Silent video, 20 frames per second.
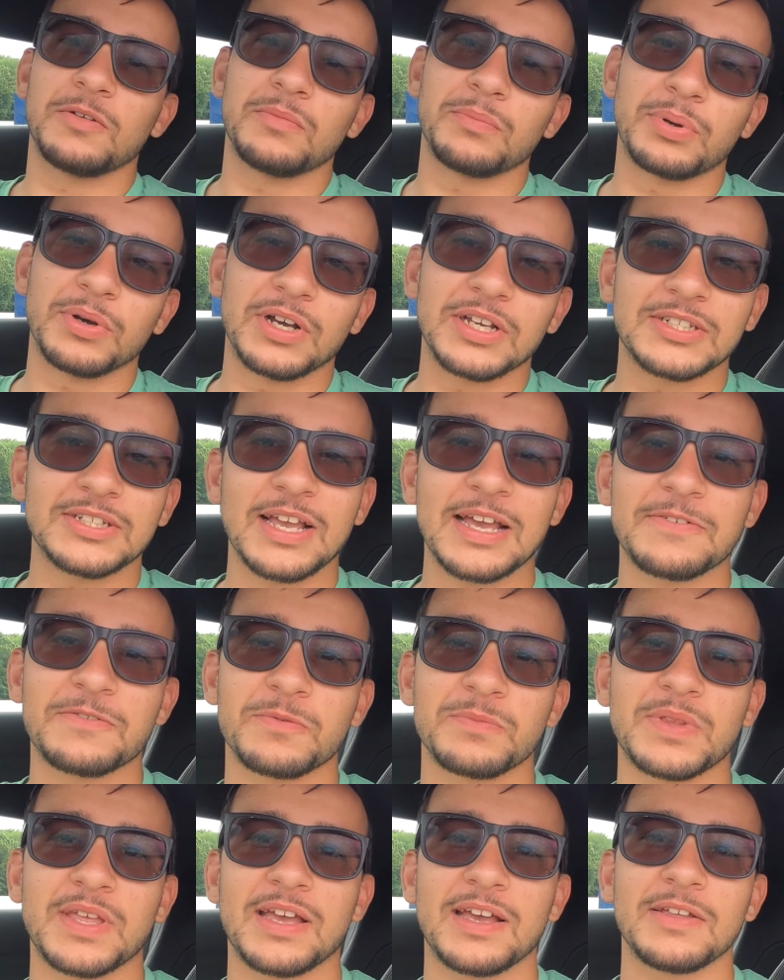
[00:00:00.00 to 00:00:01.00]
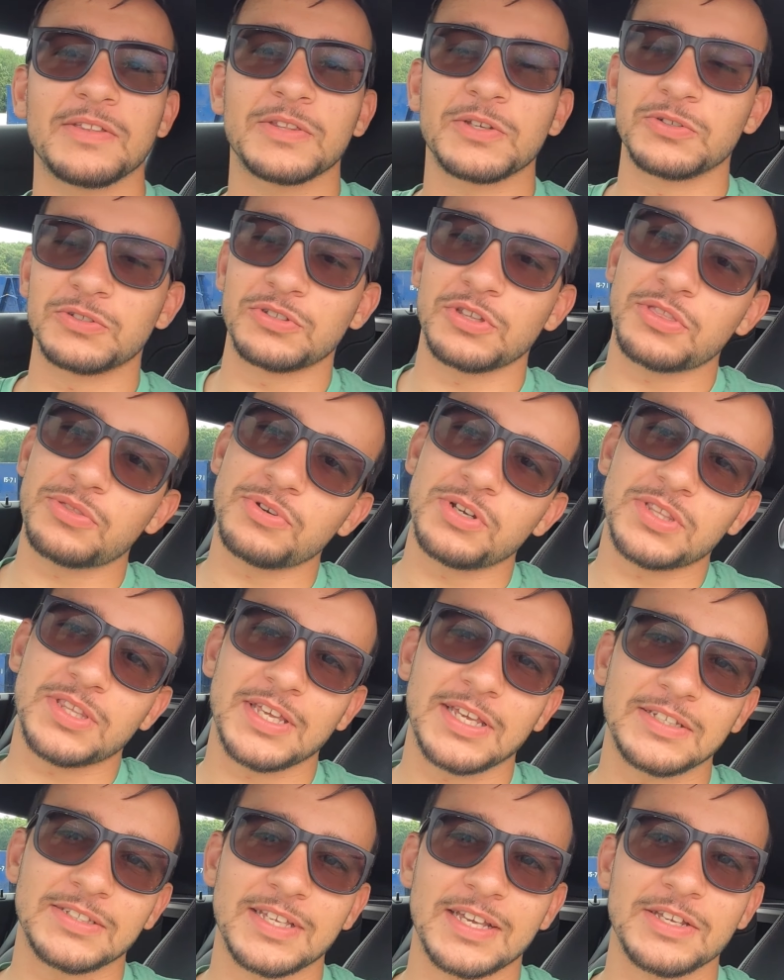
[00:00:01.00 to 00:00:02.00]
But aside from that, those are the 3
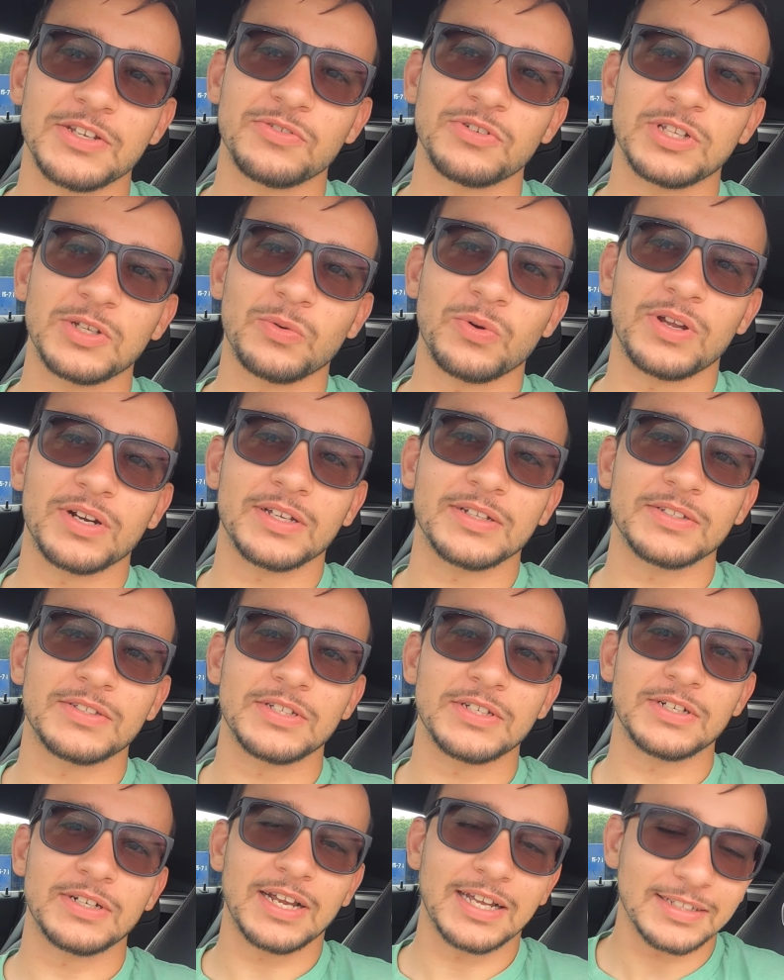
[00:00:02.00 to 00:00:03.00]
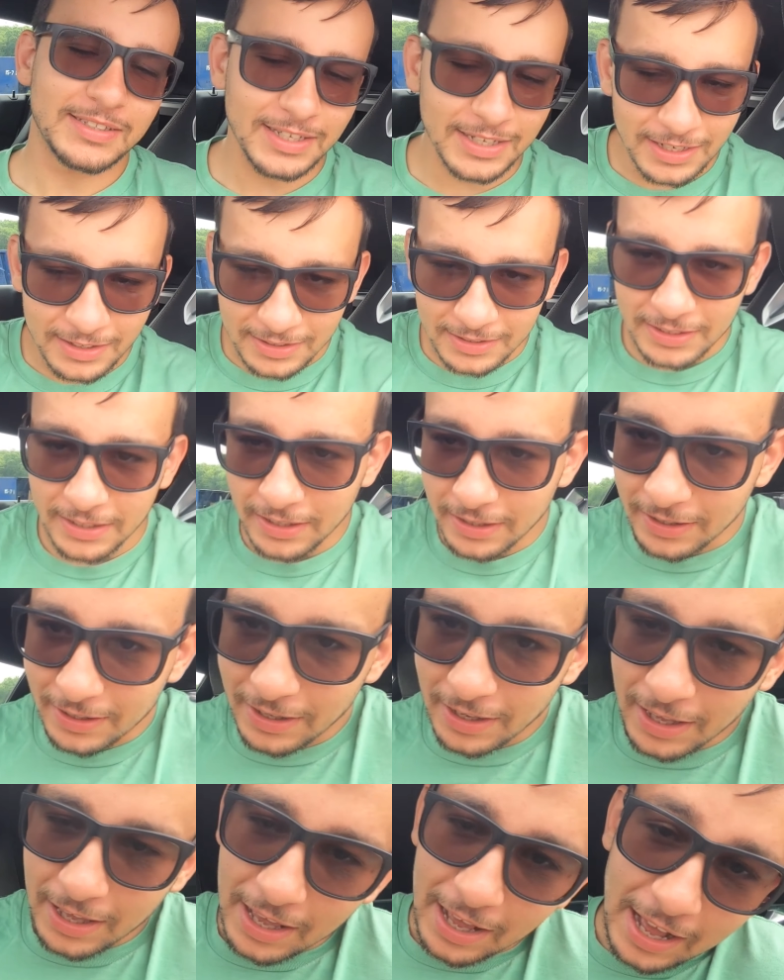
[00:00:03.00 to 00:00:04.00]
things that you really want to consider. At the end of the day,
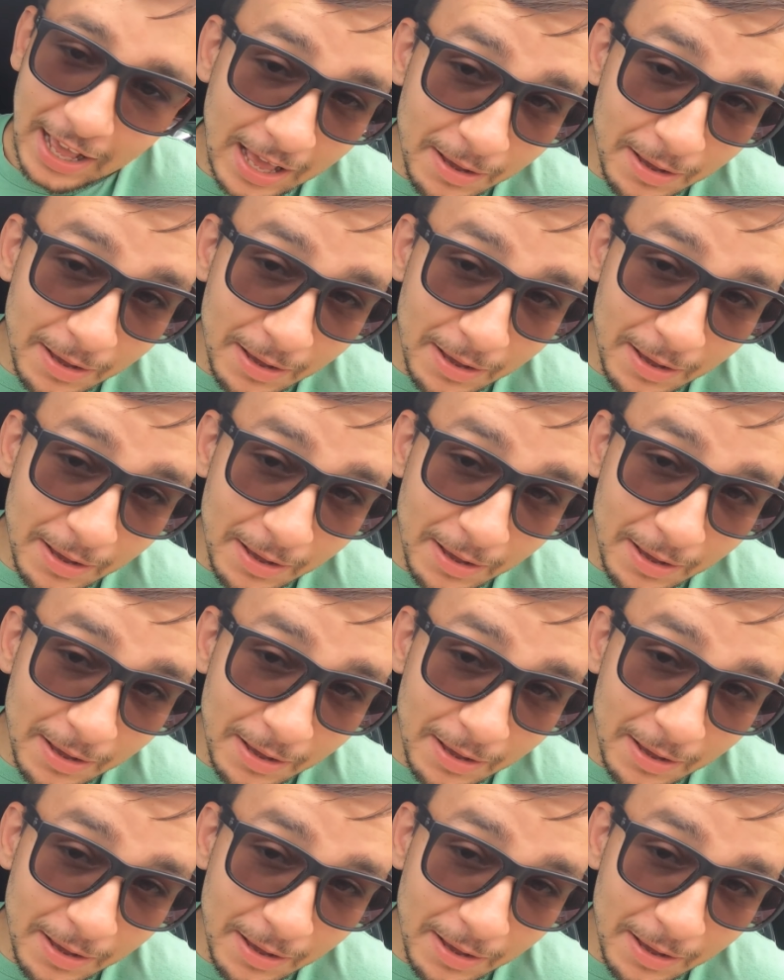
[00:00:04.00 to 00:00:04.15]
I